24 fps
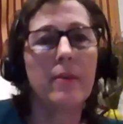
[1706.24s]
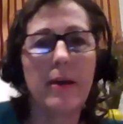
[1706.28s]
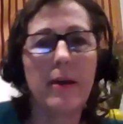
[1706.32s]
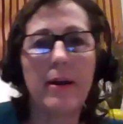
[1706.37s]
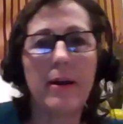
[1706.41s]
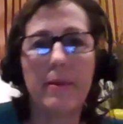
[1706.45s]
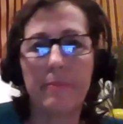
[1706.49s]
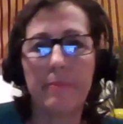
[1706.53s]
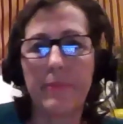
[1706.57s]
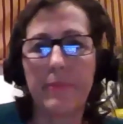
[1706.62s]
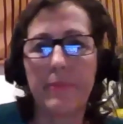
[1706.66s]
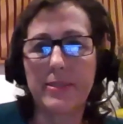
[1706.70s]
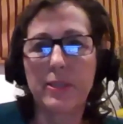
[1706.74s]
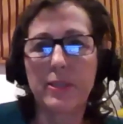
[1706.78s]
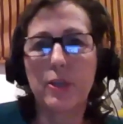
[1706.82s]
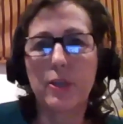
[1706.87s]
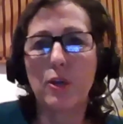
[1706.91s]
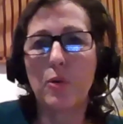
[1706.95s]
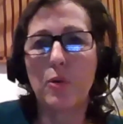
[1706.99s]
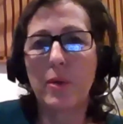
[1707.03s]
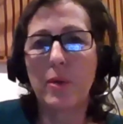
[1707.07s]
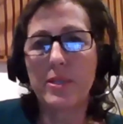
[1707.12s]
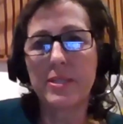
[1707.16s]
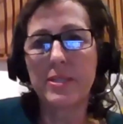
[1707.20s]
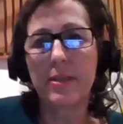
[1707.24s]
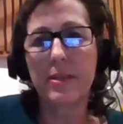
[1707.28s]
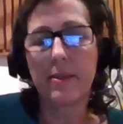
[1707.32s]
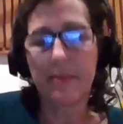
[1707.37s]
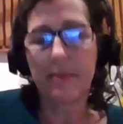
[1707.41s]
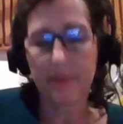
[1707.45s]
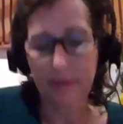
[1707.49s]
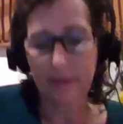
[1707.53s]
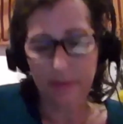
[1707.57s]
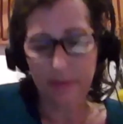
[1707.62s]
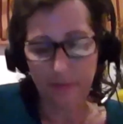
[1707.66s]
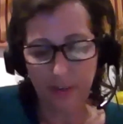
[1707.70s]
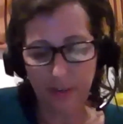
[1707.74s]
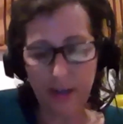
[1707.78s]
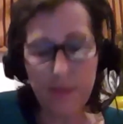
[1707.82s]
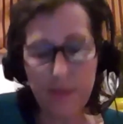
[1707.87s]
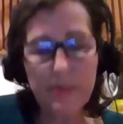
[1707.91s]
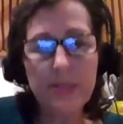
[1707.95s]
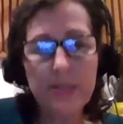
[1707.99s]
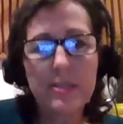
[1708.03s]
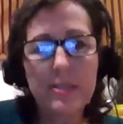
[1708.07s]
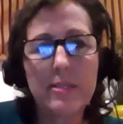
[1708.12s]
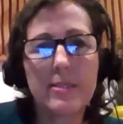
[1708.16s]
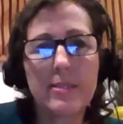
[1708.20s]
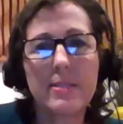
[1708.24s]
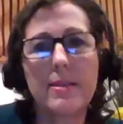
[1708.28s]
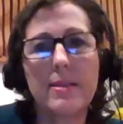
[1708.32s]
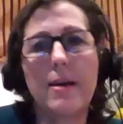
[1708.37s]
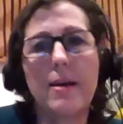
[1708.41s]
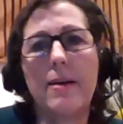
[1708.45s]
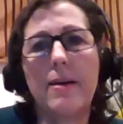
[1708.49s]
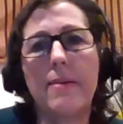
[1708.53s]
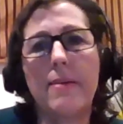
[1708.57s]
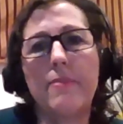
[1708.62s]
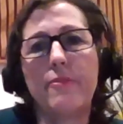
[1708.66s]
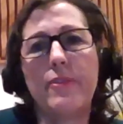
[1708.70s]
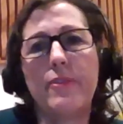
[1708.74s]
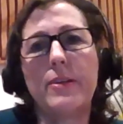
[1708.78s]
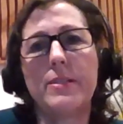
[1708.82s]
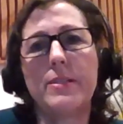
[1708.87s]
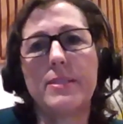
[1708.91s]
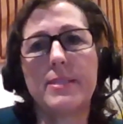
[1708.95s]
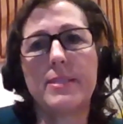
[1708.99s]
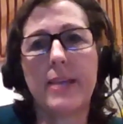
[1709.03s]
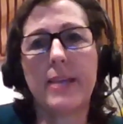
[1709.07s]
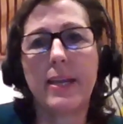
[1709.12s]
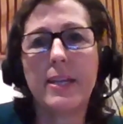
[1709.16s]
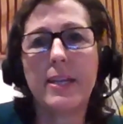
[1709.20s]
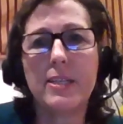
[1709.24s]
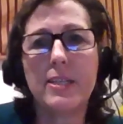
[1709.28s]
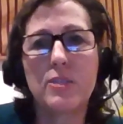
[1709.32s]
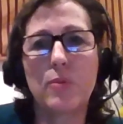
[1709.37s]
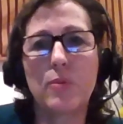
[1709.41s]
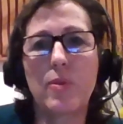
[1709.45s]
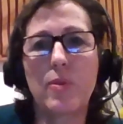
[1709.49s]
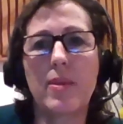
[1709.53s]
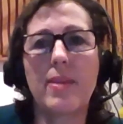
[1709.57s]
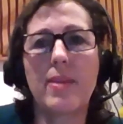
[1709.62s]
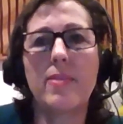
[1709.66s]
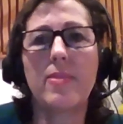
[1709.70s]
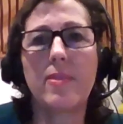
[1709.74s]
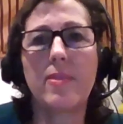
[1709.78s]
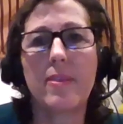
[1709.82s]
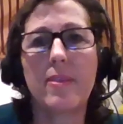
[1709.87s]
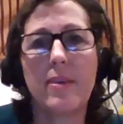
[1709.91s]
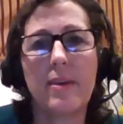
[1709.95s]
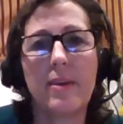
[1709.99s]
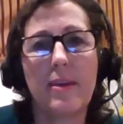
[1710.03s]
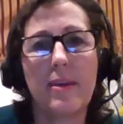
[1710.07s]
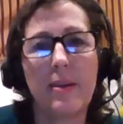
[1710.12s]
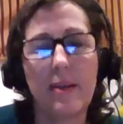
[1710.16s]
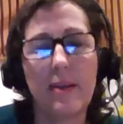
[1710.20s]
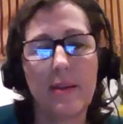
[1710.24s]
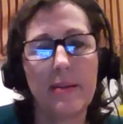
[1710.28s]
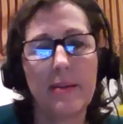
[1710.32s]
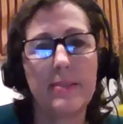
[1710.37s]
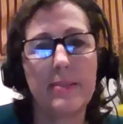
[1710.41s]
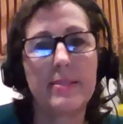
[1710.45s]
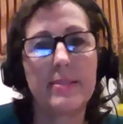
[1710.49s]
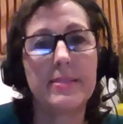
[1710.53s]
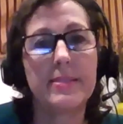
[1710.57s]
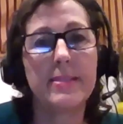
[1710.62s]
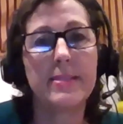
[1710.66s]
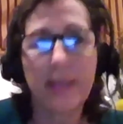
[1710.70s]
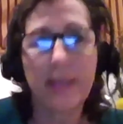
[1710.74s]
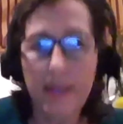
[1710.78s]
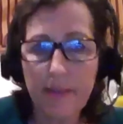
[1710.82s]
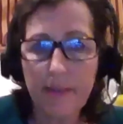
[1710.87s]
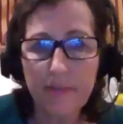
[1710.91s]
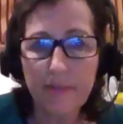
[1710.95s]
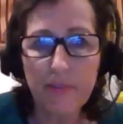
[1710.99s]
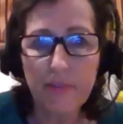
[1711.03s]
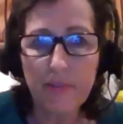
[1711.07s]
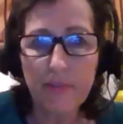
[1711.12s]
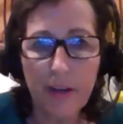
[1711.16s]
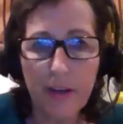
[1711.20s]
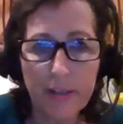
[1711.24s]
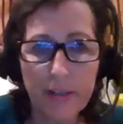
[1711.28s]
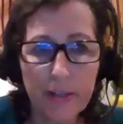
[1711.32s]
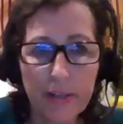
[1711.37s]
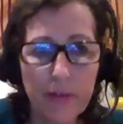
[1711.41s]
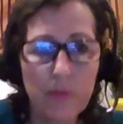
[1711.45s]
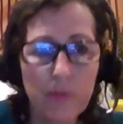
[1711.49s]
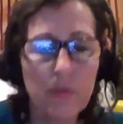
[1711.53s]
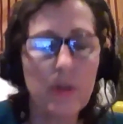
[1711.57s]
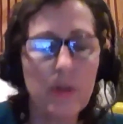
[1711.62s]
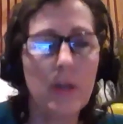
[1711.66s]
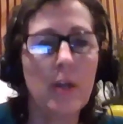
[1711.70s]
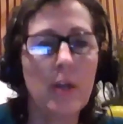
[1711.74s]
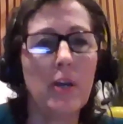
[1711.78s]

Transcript: That's a good question. The Fireman's Fund site is within the city of Novato.